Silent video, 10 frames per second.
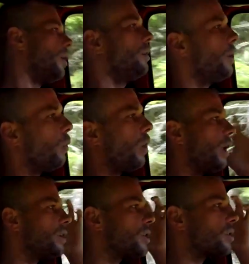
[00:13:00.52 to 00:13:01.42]
they want
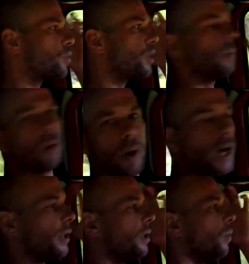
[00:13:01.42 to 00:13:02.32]
to just dream about
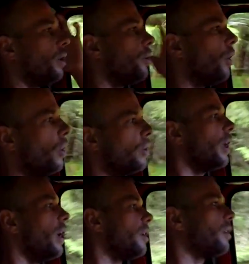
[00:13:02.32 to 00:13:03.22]
it. They want to know that